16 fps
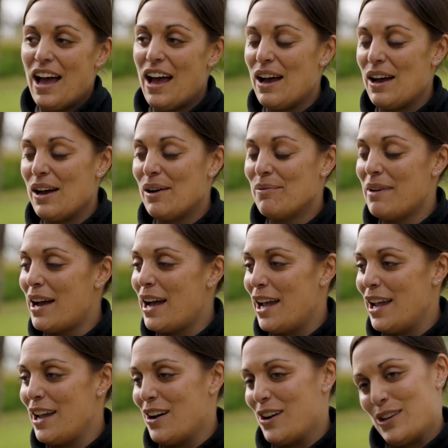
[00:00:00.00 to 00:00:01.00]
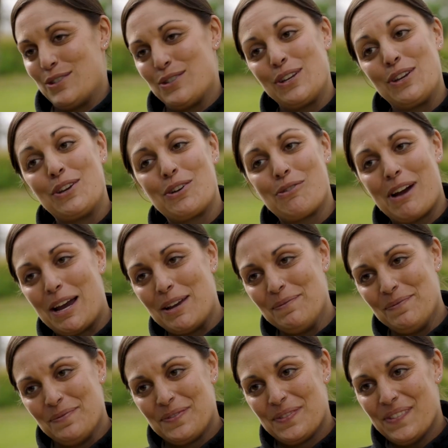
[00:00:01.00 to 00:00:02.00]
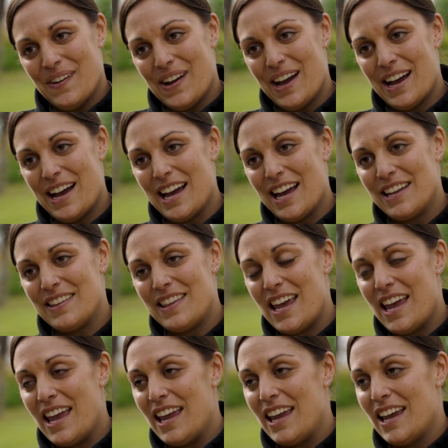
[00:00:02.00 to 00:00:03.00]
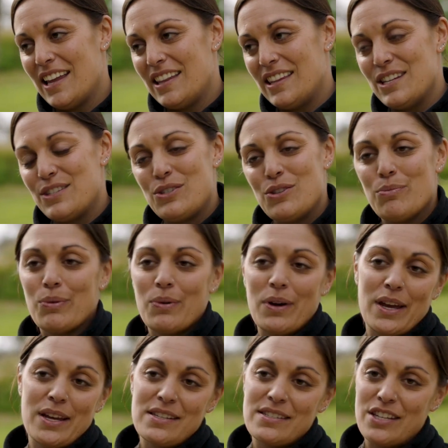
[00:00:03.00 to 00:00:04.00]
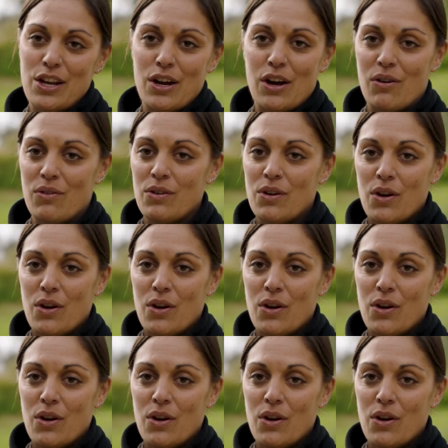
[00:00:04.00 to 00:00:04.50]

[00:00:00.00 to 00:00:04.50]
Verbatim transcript: Um, I honestly could cry uh, they these two boys you know